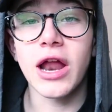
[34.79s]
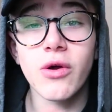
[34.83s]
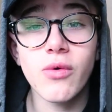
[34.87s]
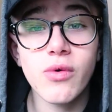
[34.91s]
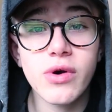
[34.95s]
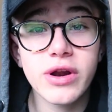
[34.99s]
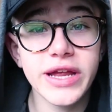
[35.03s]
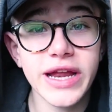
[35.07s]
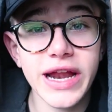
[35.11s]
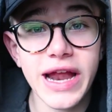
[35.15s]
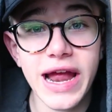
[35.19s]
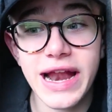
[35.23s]
I don't
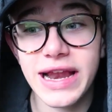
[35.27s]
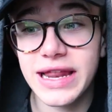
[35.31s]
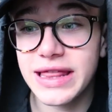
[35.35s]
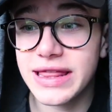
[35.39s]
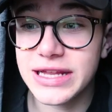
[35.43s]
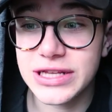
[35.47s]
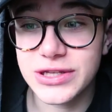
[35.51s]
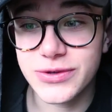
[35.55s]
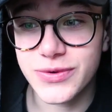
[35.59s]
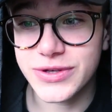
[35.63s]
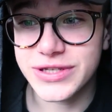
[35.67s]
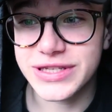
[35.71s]
want to get
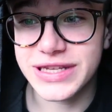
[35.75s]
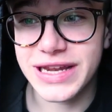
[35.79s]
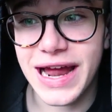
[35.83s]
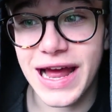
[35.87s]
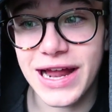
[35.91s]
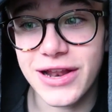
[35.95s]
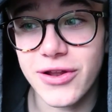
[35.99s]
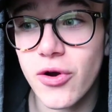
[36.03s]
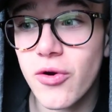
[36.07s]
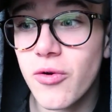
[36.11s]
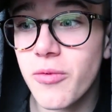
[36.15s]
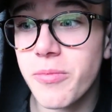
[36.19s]
anything twisted.
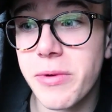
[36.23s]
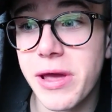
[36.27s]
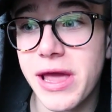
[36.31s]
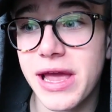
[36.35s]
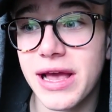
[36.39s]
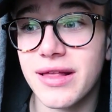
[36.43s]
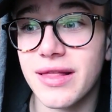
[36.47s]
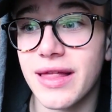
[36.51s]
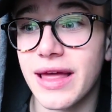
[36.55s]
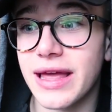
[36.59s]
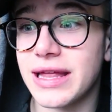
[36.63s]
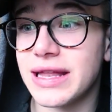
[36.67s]
I don't
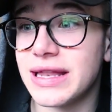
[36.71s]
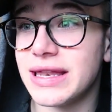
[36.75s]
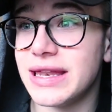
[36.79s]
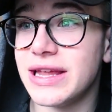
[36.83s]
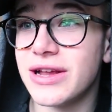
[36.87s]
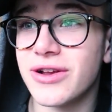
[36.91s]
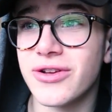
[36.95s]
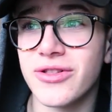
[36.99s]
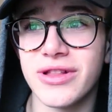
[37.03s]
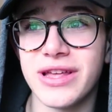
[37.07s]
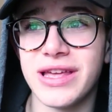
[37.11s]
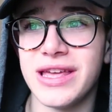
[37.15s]
make like
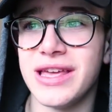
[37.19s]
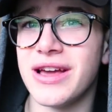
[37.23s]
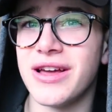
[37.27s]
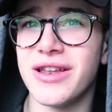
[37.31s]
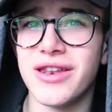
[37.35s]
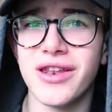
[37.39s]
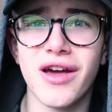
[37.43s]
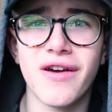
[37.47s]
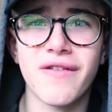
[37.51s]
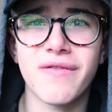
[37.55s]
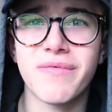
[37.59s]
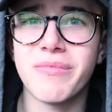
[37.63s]
nearly
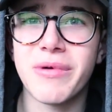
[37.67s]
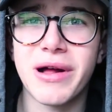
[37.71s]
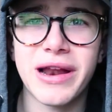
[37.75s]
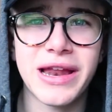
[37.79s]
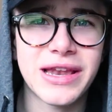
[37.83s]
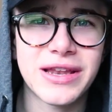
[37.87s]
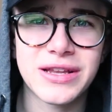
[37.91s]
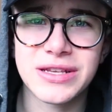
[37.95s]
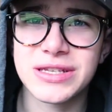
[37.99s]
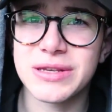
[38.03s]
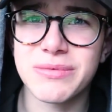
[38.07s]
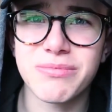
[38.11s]
enough
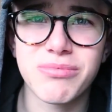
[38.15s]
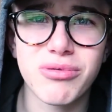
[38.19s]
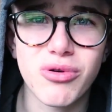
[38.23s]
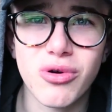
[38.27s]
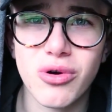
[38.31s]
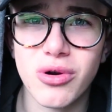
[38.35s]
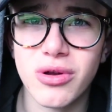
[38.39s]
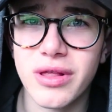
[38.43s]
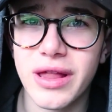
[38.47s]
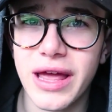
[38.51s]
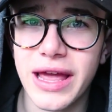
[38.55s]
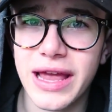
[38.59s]
money to
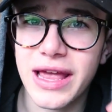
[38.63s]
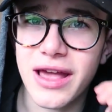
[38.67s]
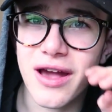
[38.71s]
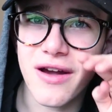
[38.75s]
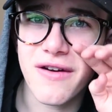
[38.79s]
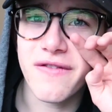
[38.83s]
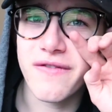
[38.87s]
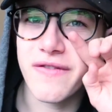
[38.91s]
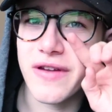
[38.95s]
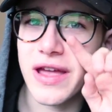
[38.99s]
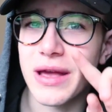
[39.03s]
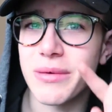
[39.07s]
support like
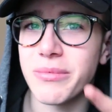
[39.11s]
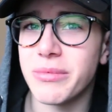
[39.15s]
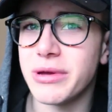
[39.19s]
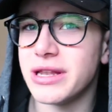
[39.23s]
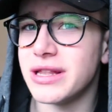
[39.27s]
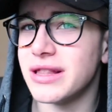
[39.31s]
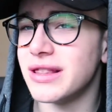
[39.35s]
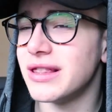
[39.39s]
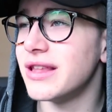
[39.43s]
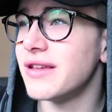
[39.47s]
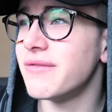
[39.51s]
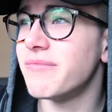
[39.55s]
a
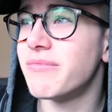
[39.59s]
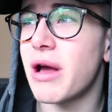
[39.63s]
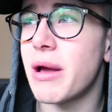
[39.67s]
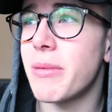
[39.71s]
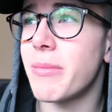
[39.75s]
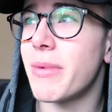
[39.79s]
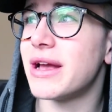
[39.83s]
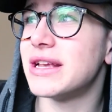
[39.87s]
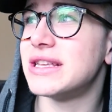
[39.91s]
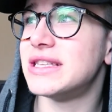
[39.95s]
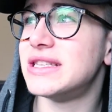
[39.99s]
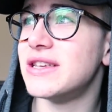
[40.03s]
family to live by
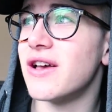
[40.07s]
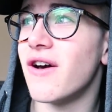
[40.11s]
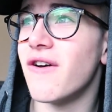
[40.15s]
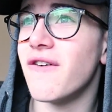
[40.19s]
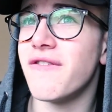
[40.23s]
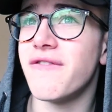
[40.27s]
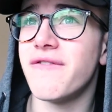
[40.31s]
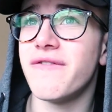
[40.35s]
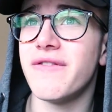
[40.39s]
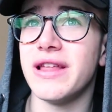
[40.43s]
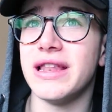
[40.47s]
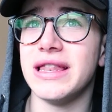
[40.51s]

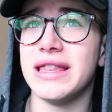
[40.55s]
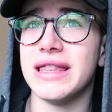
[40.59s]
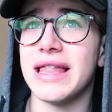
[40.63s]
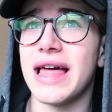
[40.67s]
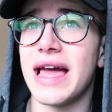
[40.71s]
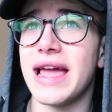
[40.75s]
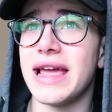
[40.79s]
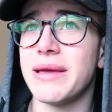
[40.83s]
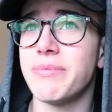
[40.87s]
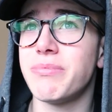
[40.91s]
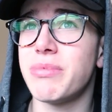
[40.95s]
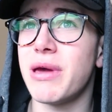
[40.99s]
myself and
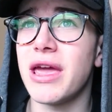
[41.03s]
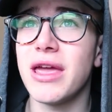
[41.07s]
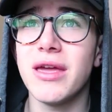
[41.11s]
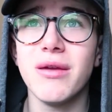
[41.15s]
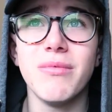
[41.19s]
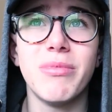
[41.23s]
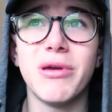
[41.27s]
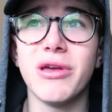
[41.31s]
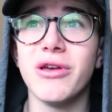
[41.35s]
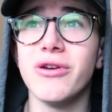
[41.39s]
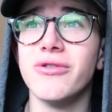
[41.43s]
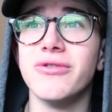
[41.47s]
like
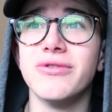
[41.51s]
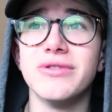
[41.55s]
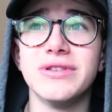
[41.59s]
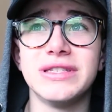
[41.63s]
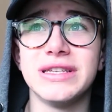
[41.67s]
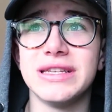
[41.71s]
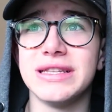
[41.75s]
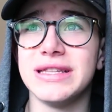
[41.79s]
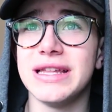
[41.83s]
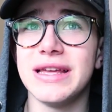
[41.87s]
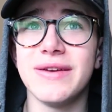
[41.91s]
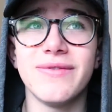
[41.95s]
pay bills
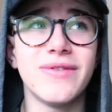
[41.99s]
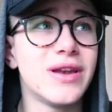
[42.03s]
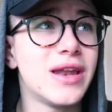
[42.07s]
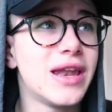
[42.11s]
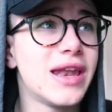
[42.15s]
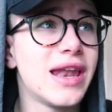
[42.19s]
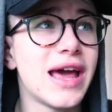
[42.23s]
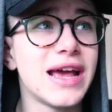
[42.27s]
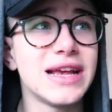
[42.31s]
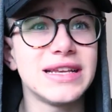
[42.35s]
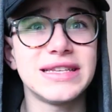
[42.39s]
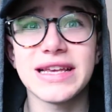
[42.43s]
bills and live in
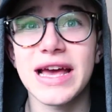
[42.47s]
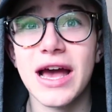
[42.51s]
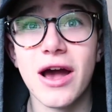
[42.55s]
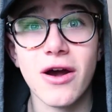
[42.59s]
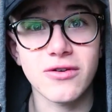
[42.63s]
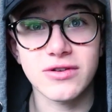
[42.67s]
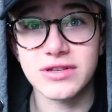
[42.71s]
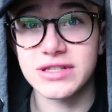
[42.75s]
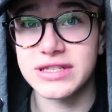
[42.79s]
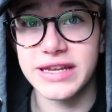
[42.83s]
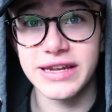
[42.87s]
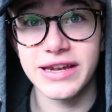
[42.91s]
a nice
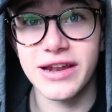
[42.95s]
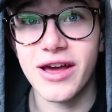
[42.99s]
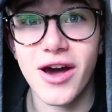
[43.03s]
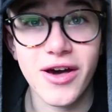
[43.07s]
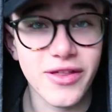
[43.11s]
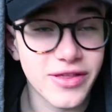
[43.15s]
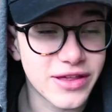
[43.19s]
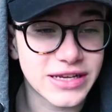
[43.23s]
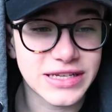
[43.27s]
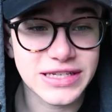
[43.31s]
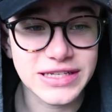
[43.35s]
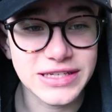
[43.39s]
house and
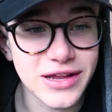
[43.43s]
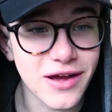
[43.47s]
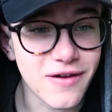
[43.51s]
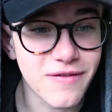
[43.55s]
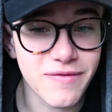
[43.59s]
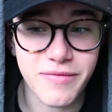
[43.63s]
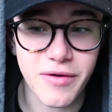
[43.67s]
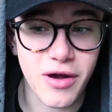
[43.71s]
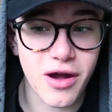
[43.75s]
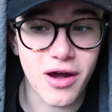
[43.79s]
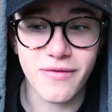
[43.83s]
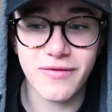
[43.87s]
all this
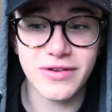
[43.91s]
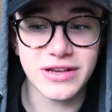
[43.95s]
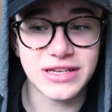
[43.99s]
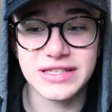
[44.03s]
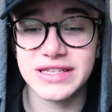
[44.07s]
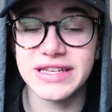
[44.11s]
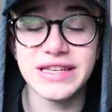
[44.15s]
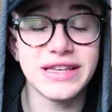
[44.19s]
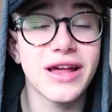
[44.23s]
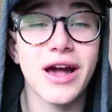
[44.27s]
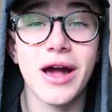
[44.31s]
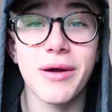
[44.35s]
stuff.
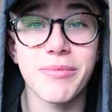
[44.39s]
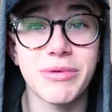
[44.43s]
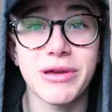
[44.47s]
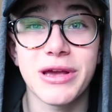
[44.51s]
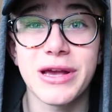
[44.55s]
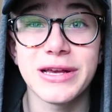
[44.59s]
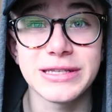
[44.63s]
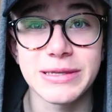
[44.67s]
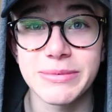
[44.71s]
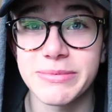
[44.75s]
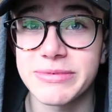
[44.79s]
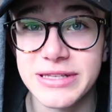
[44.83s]
Obviously not
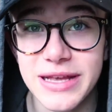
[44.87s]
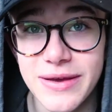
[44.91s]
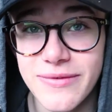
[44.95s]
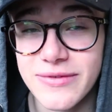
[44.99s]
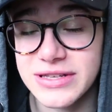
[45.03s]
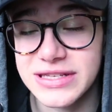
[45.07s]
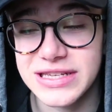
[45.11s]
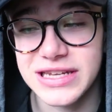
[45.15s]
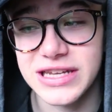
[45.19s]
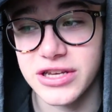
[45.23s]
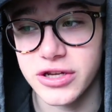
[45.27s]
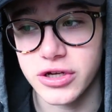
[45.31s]
because I'm
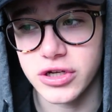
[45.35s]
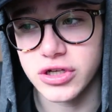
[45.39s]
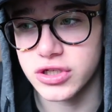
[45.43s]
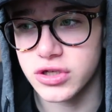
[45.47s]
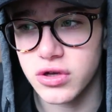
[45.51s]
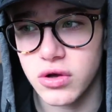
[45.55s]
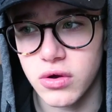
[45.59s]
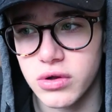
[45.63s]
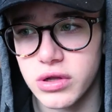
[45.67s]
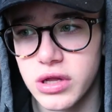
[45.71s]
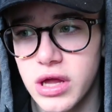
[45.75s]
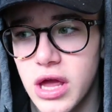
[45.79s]
17
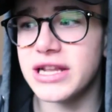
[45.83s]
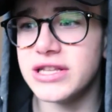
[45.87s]
years old.